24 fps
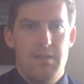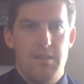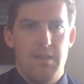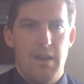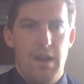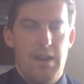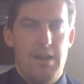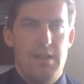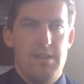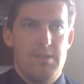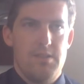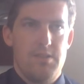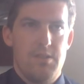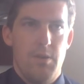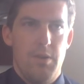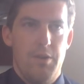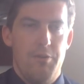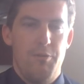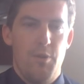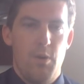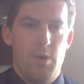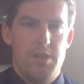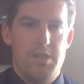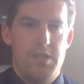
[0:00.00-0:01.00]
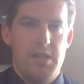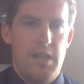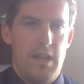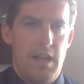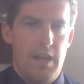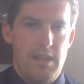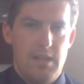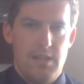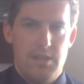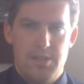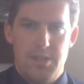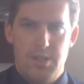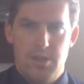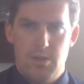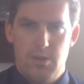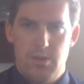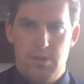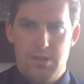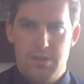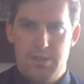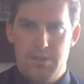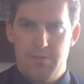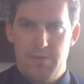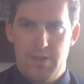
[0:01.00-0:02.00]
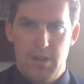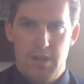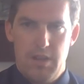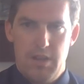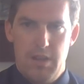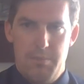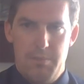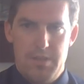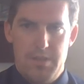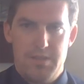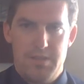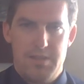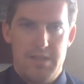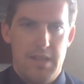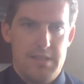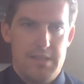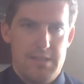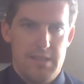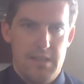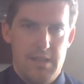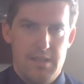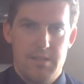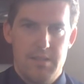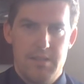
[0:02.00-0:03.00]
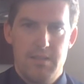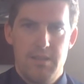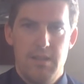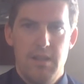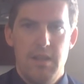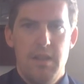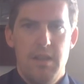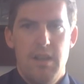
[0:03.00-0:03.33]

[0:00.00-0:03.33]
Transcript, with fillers: Right? And so in 1492, Christopher Columbus does this.